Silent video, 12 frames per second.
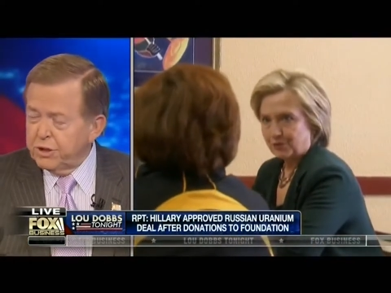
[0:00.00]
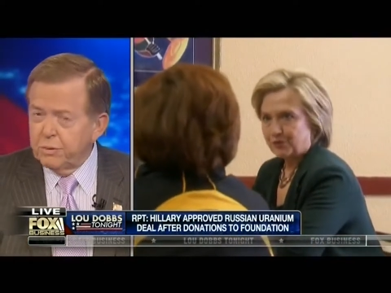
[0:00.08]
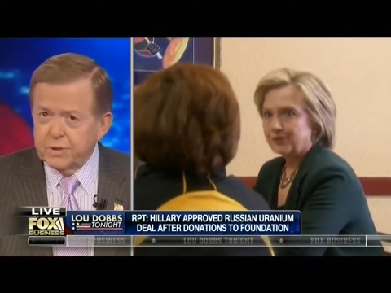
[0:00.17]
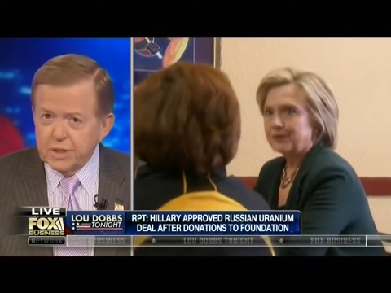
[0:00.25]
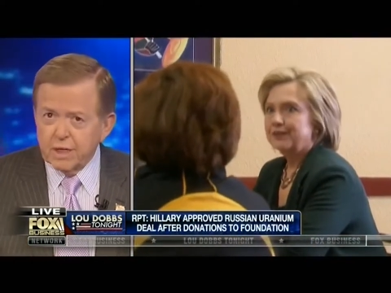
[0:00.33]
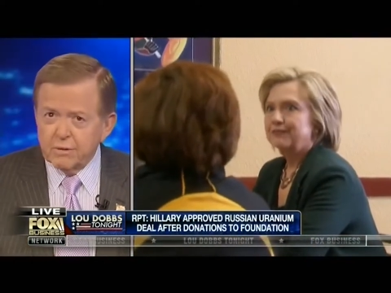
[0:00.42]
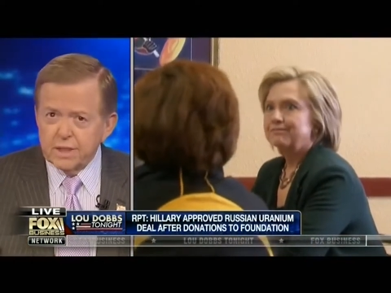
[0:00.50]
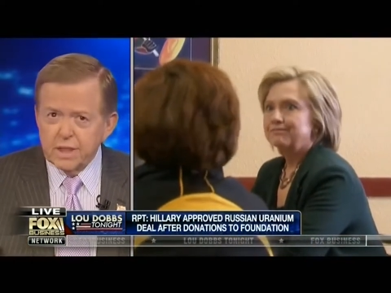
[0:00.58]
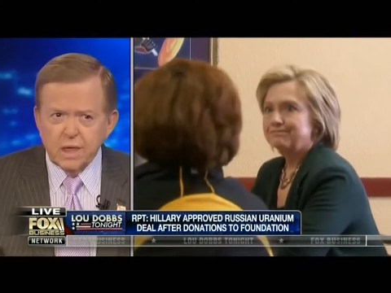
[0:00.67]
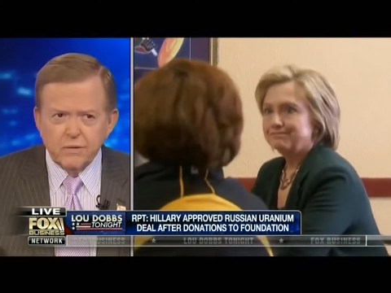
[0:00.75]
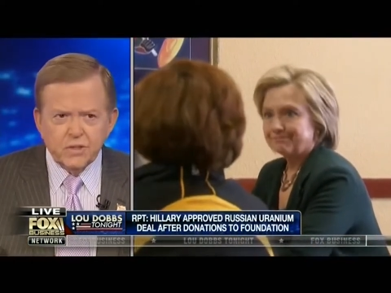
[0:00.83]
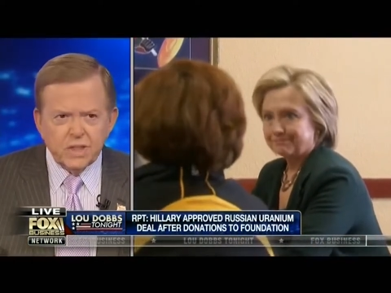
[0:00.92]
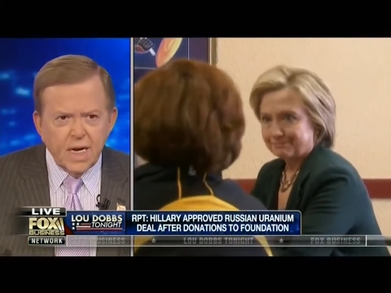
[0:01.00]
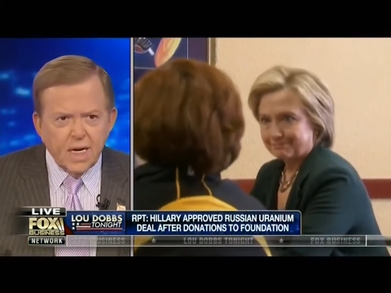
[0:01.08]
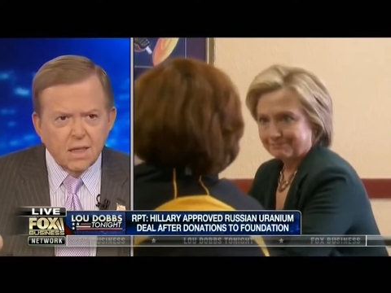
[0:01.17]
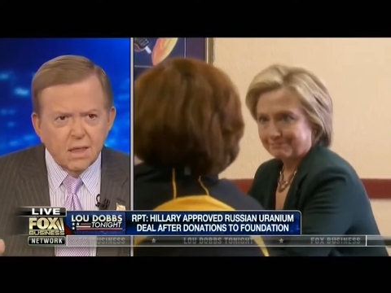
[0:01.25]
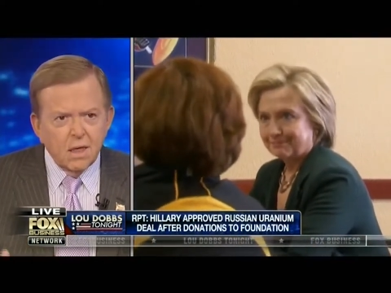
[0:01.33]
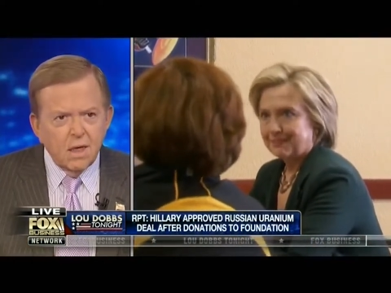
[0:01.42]
Speaker 1: was Secretary of
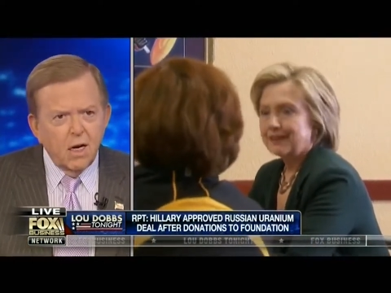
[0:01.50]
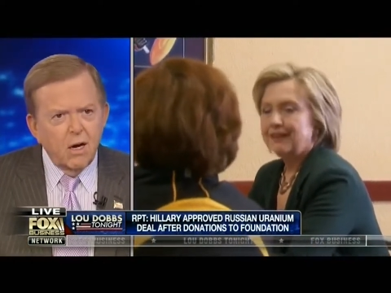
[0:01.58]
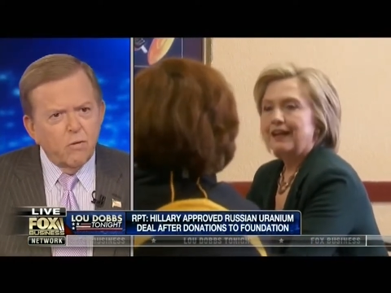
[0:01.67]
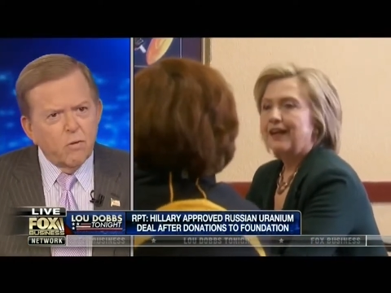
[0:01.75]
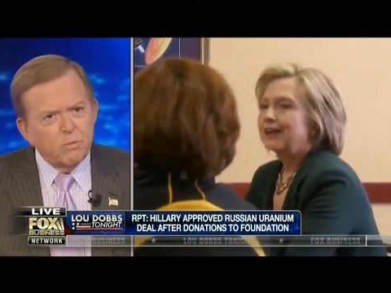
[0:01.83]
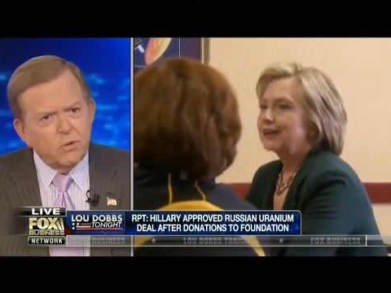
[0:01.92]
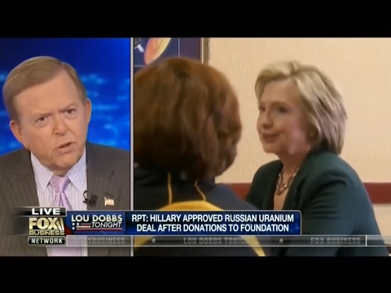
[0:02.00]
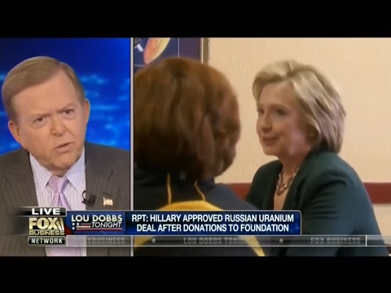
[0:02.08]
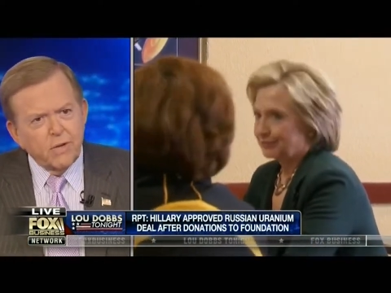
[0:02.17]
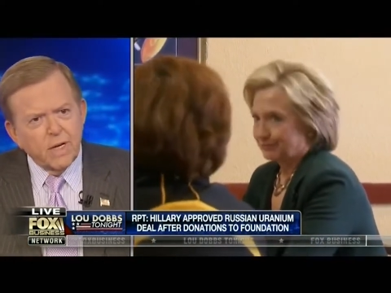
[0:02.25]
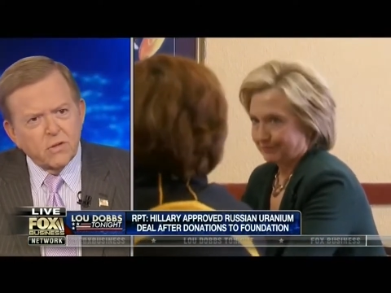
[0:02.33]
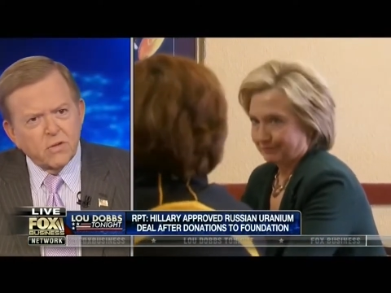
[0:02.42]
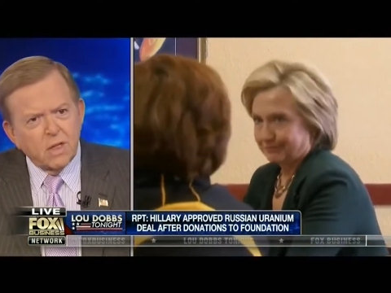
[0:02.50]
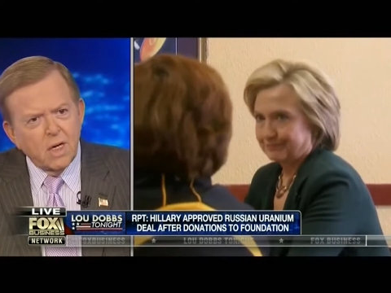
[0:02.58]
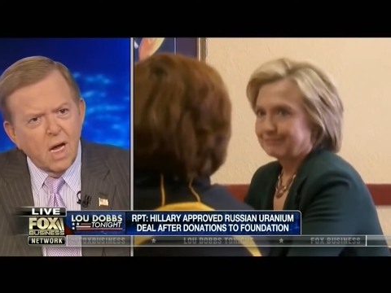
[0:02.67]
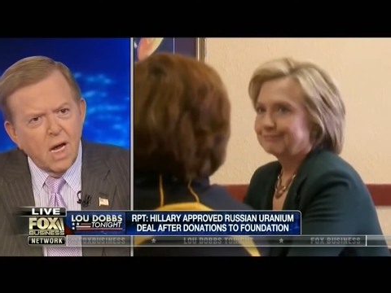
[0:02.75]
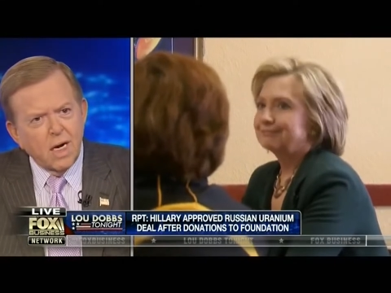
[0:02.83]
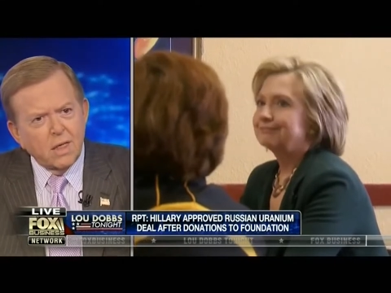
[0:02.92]
State from
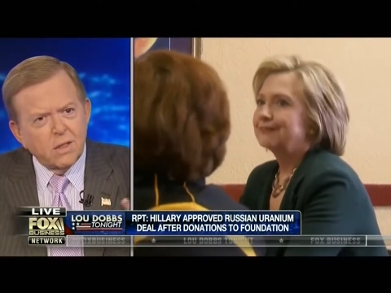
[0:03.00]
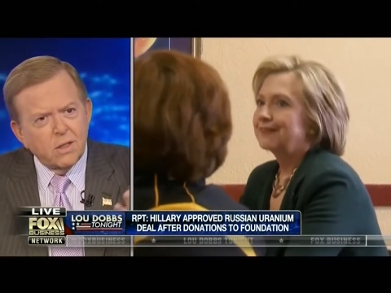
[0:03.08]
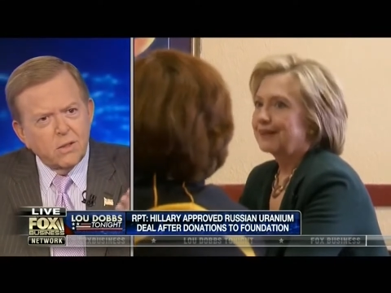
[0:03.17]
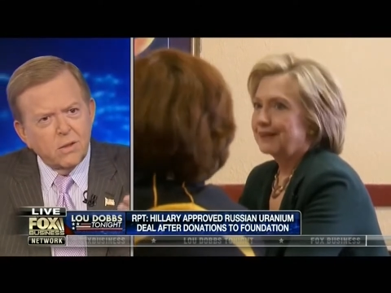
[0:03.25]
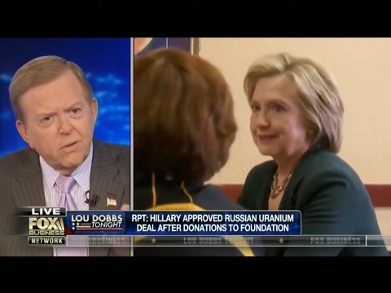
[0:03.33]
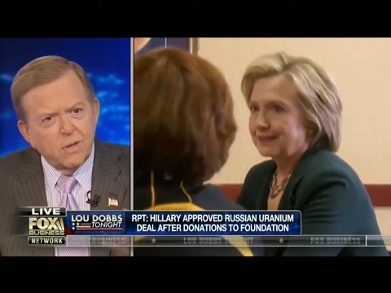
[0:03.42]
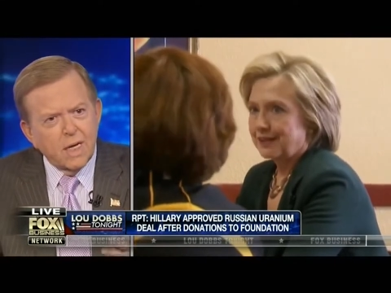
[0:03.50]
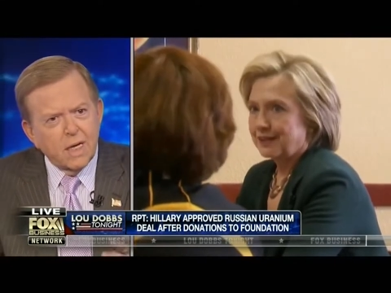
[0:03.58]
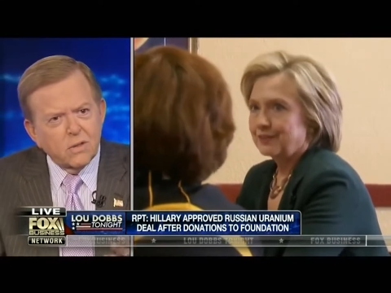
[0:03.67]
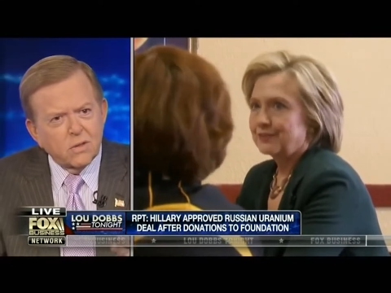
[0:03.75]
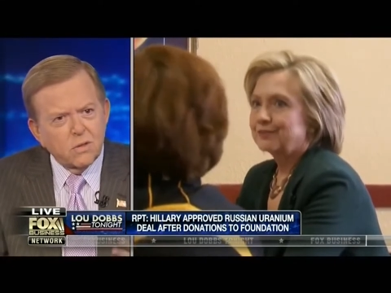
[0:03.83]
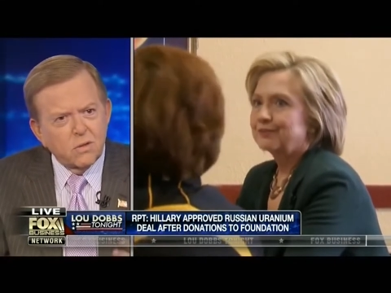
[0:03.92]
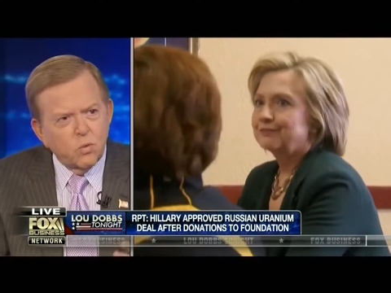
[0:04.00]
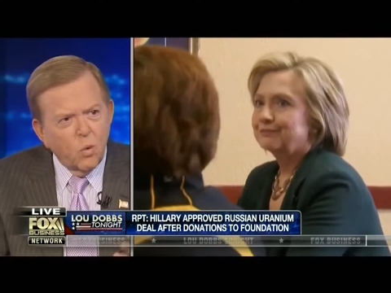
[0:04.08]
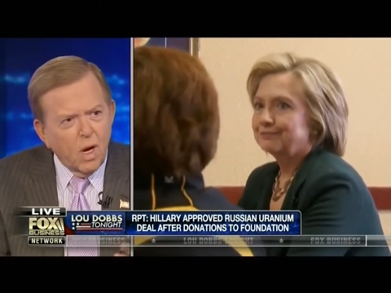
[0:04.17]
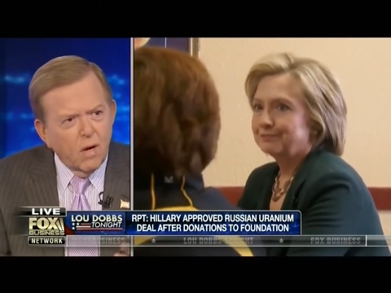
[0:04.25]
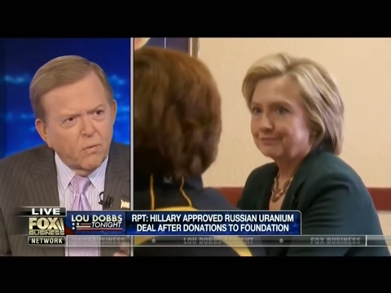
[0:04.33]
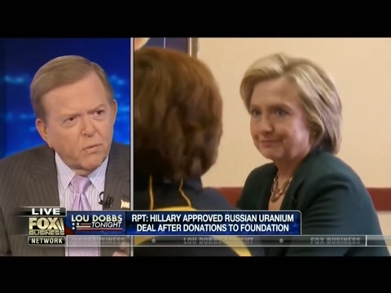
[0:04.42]
2009 to
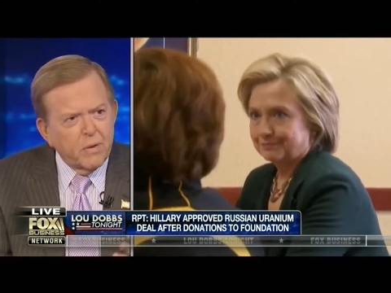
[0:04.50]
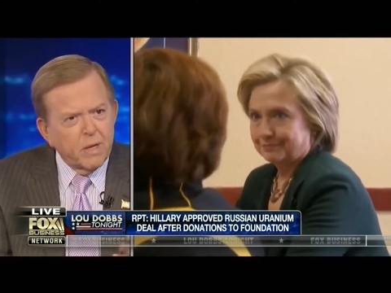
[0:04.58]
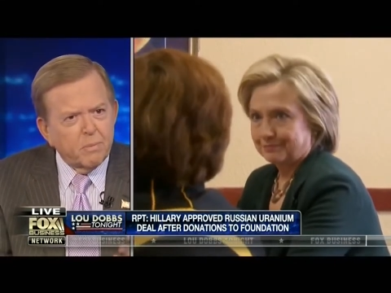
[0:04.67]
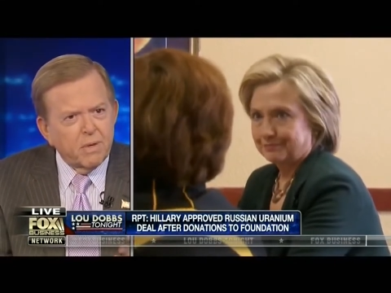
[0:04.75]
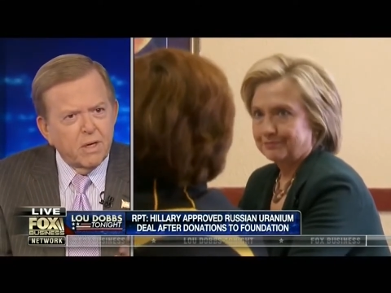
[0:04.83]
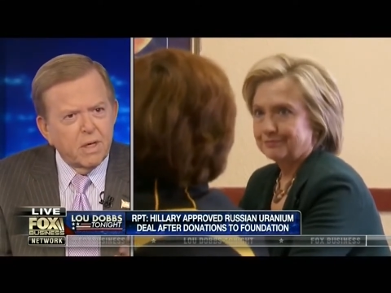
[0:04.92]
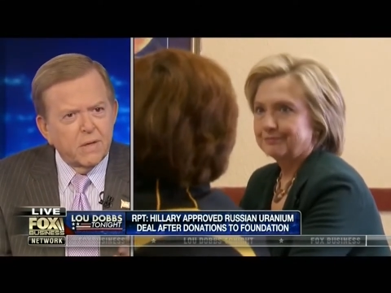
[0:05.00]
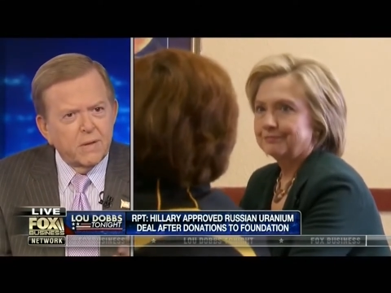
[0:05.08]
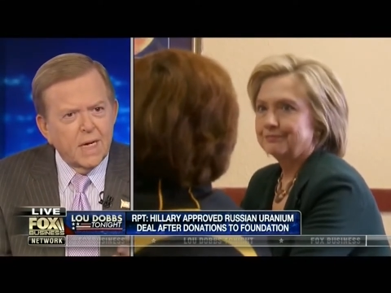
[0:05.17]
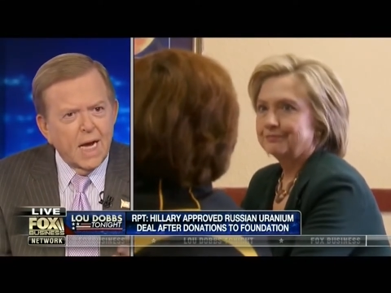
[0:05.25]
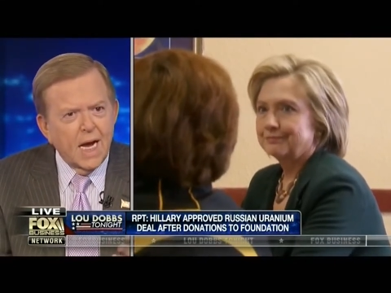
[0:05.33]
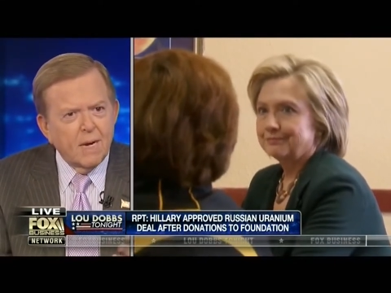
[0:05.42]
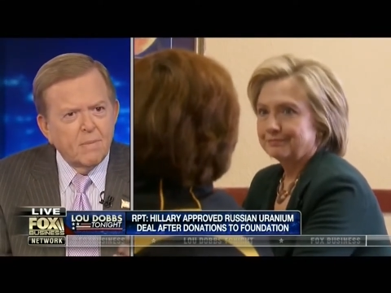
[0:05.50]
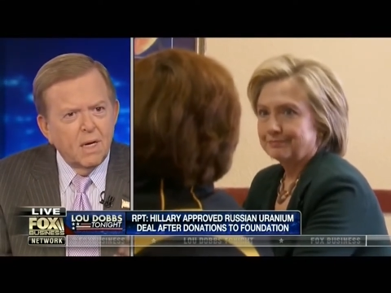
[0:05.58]
2012, over that period of time,